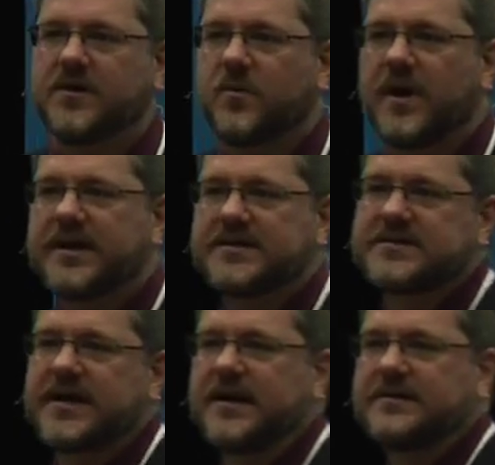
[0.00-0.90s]
Why
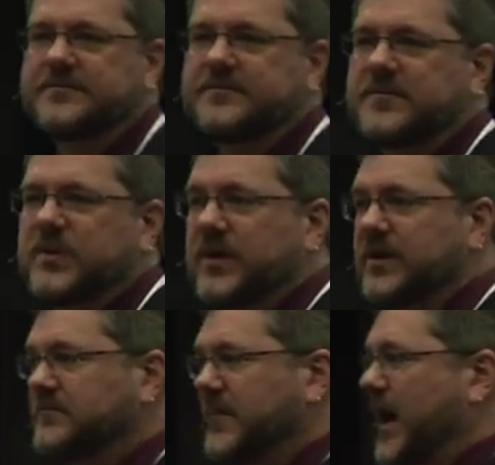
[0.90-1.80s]
is that?
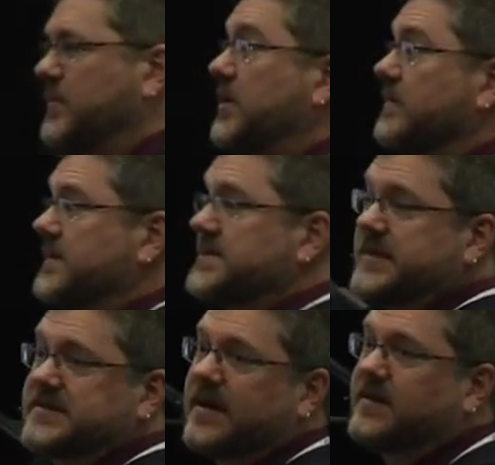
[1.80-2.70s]
Well, I'm here
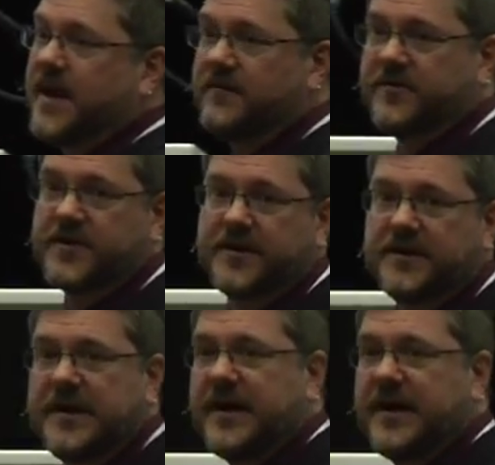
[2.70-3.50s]
visiting South Africa,